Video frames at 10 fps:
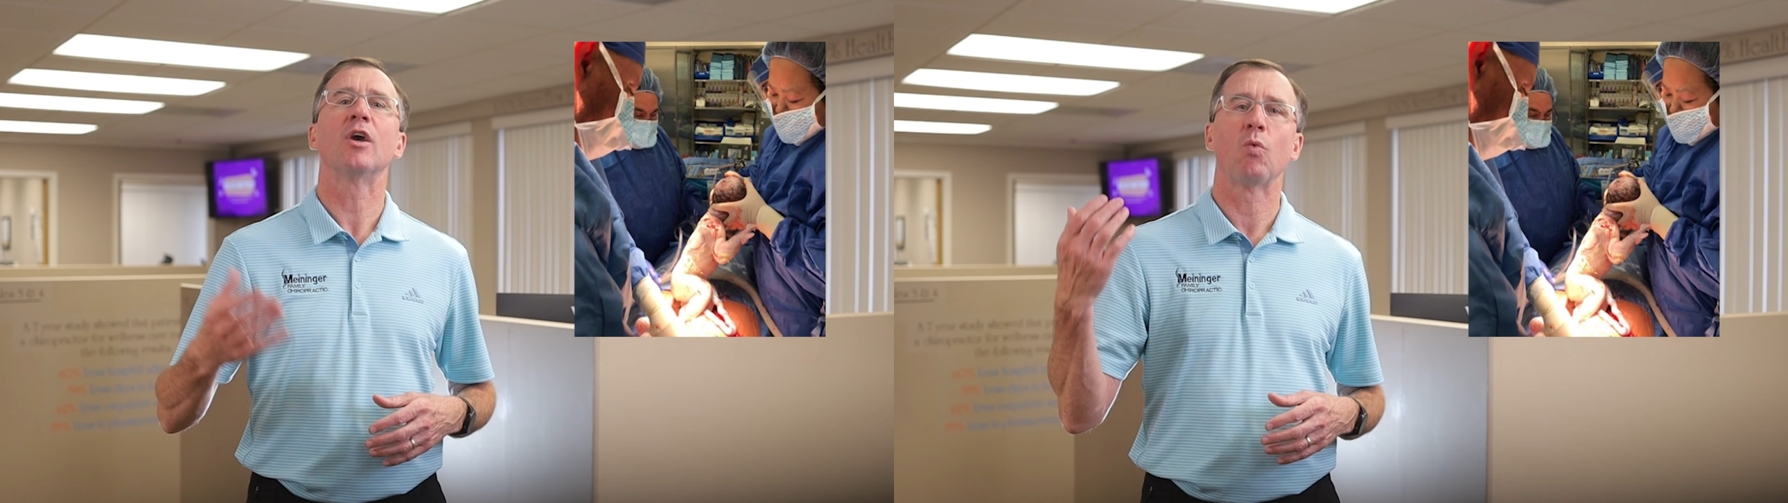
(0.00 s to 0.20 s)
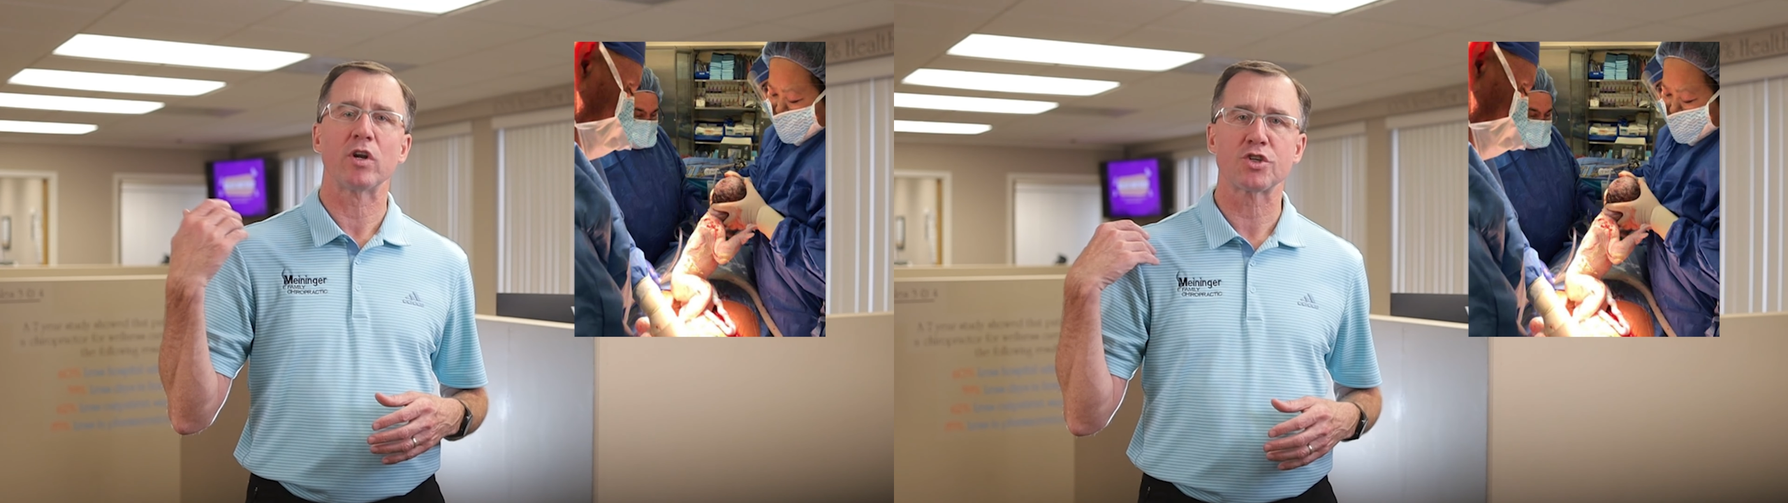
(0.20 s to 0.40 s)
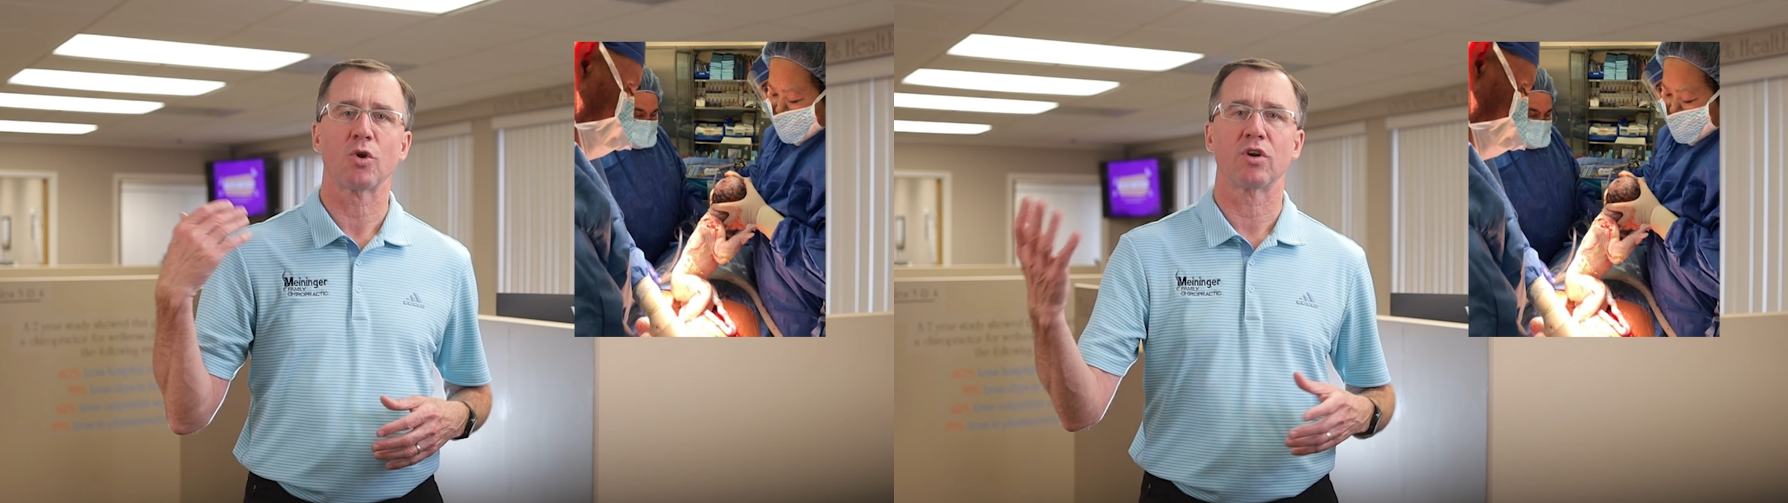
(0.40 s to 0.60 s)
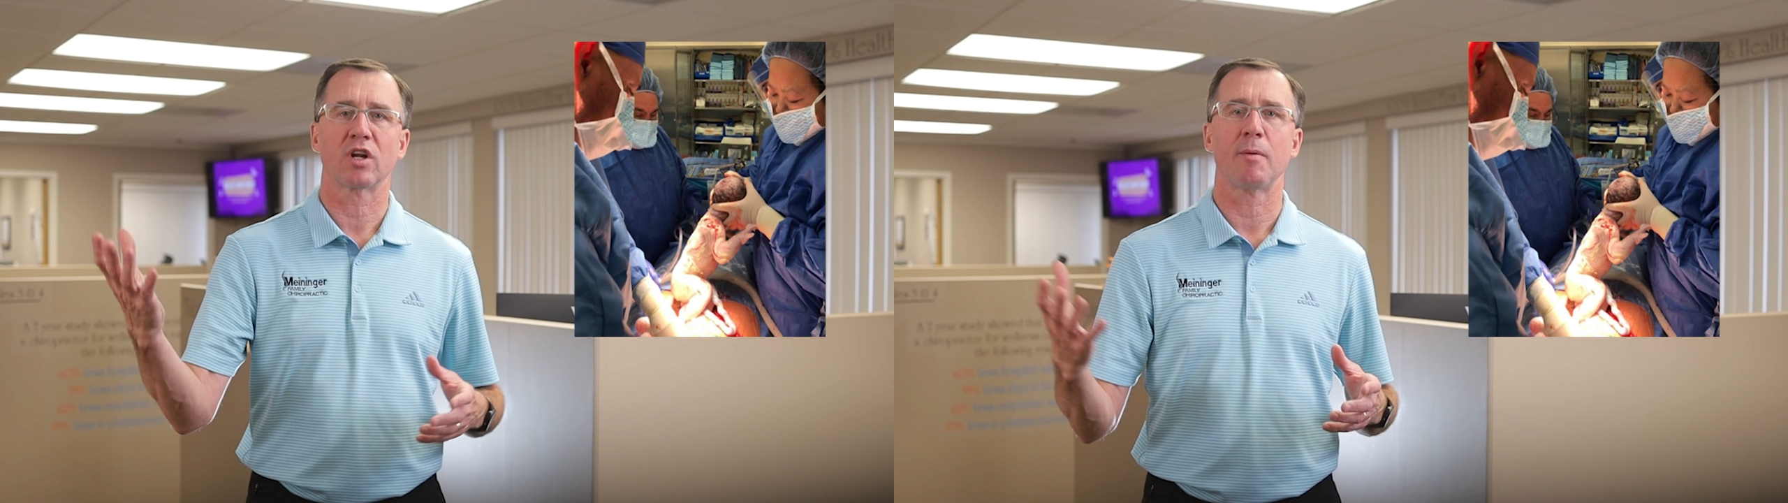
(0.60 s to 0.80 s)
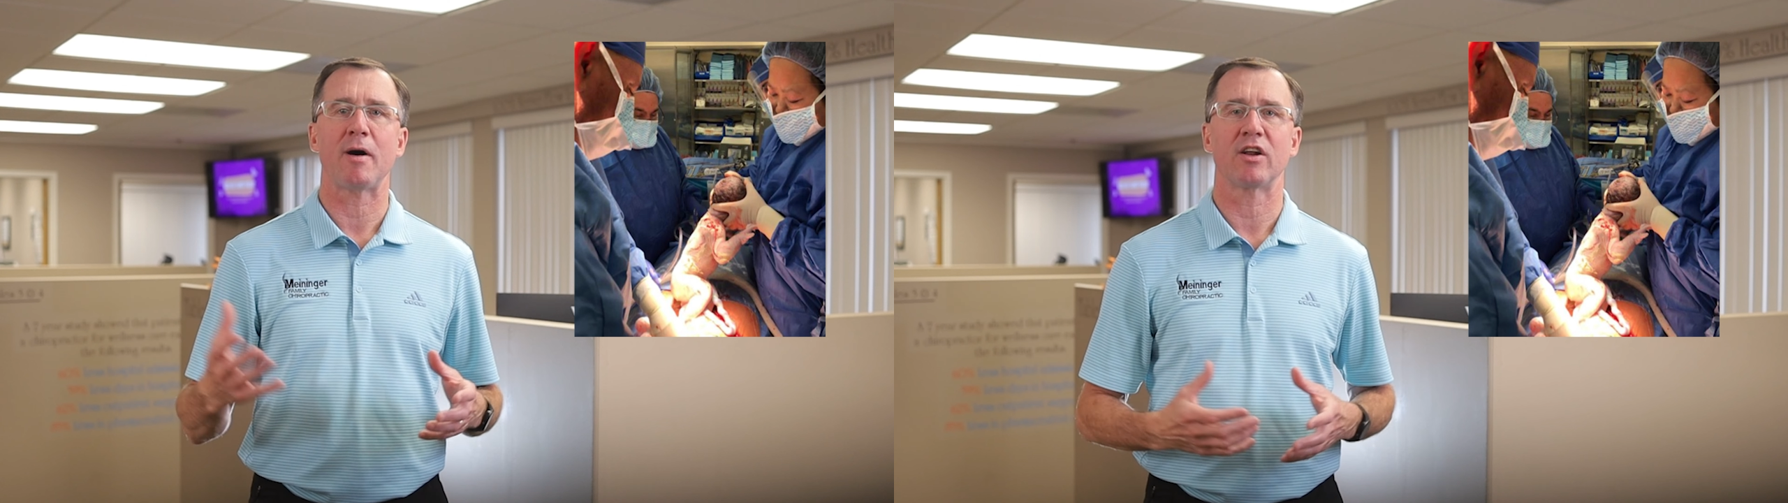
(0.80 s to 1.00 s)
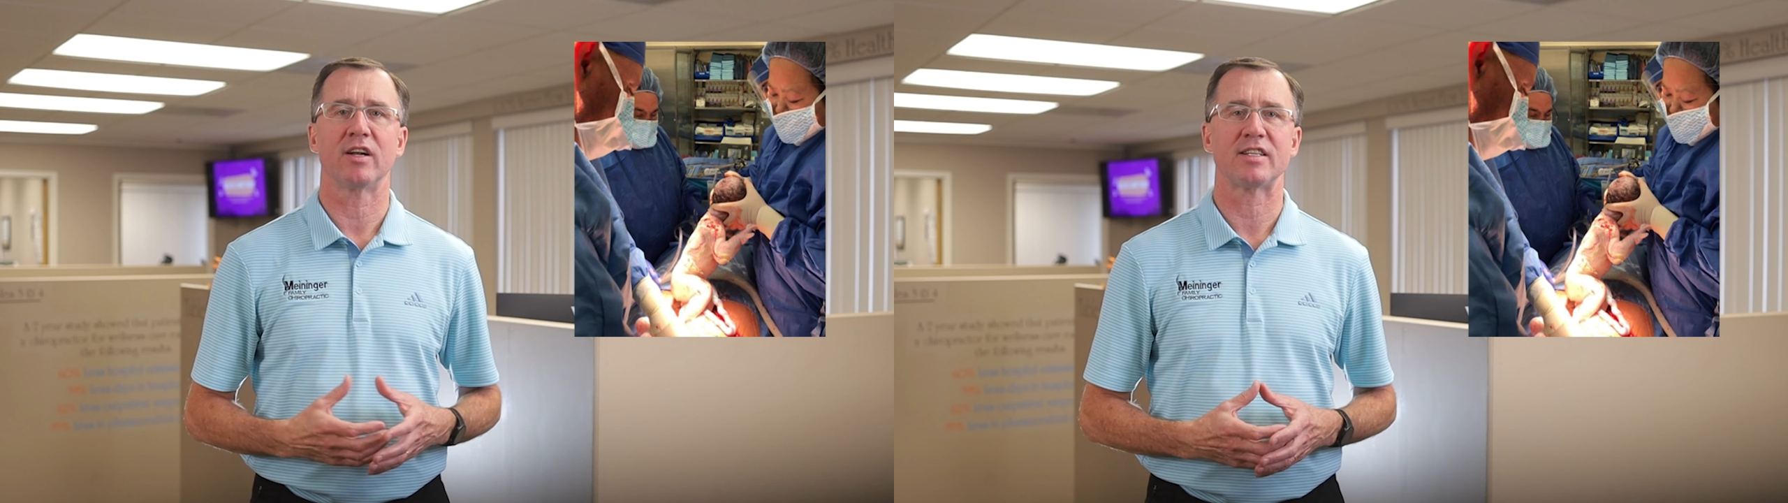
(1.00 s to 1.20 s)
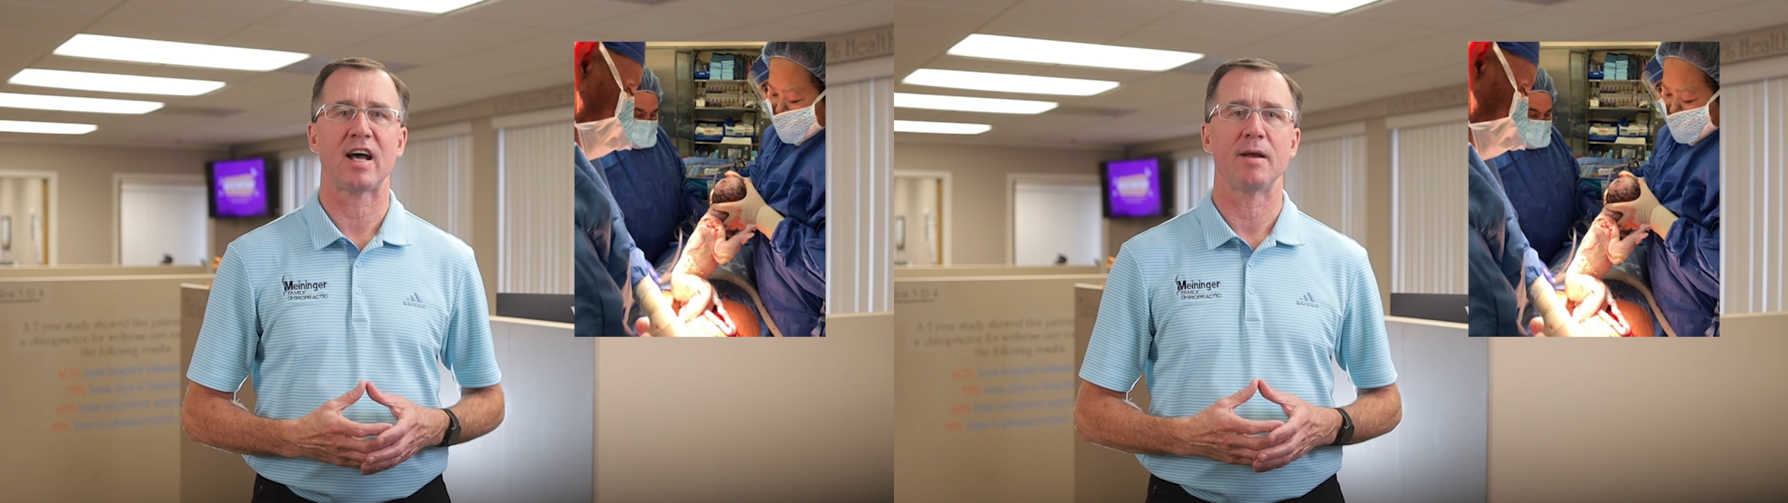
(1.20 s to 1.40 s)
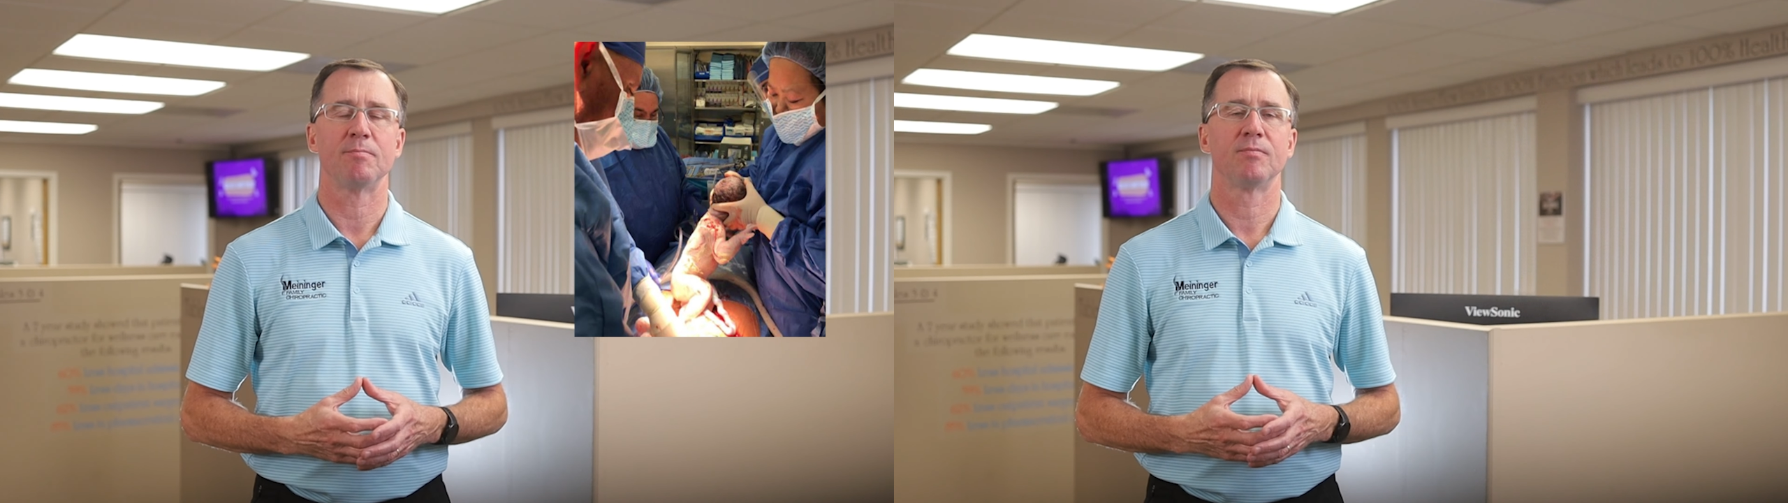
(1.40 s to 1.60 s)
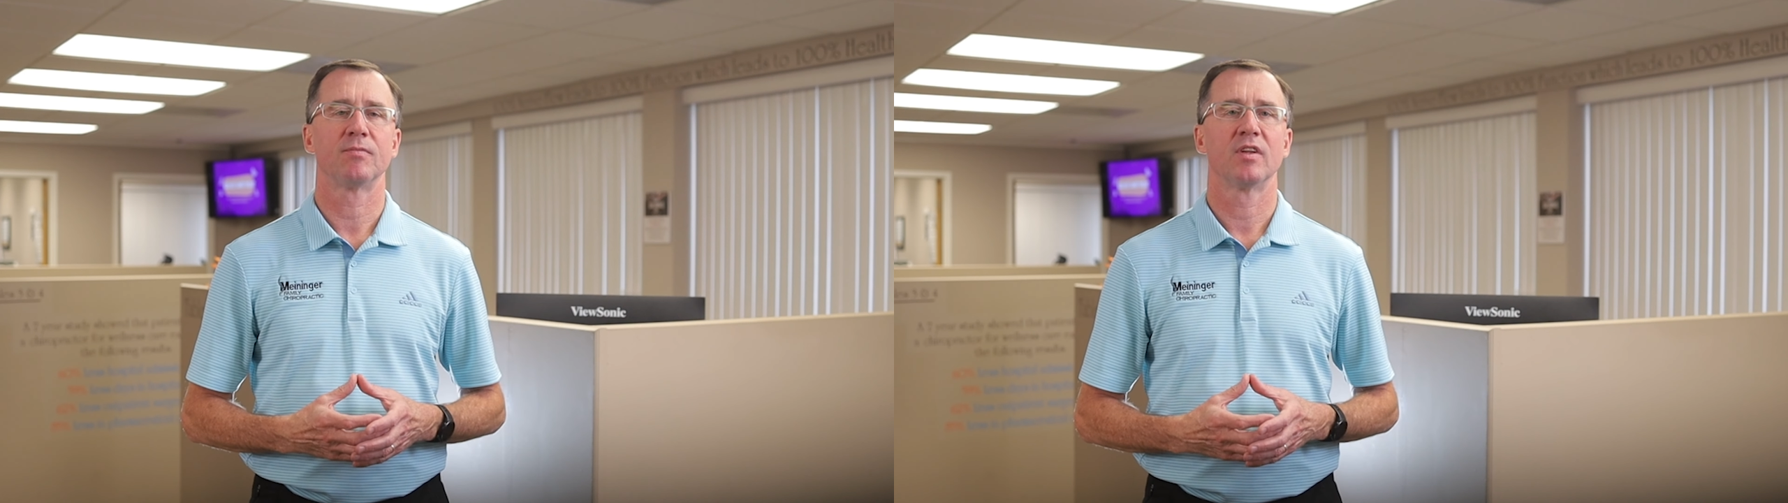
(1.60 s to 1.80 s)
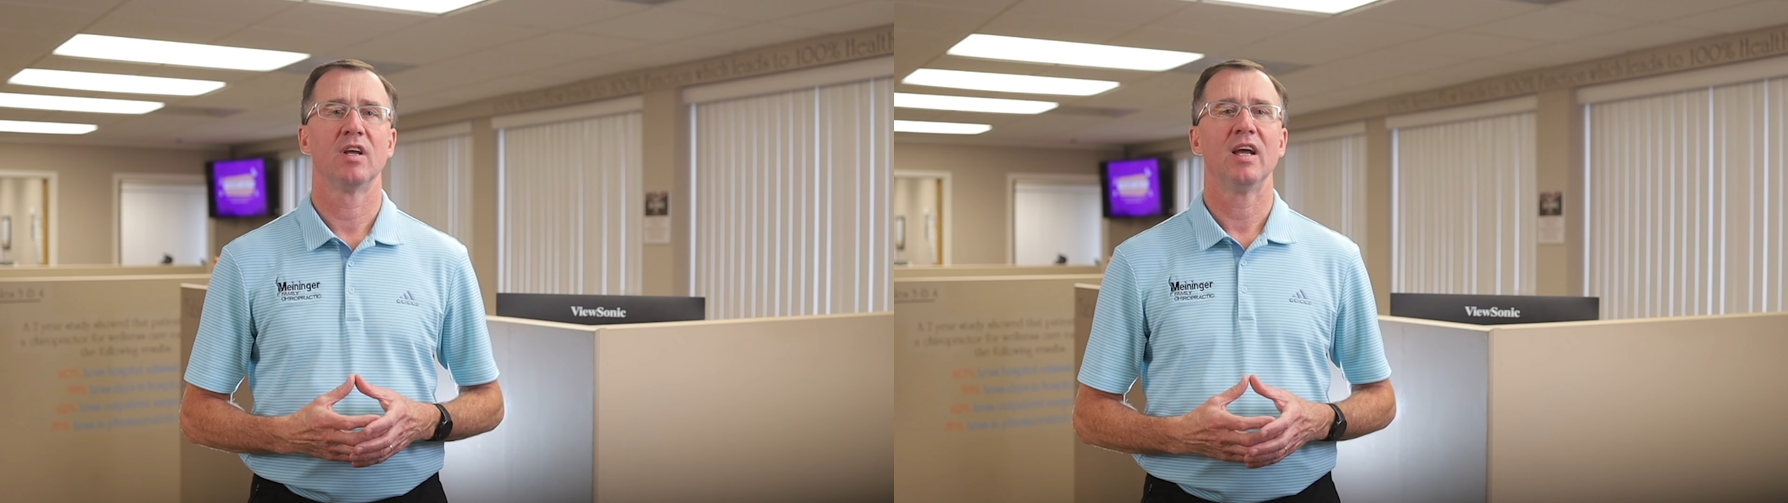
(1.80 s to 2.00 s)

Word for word: to get one shoulder to come out at a time.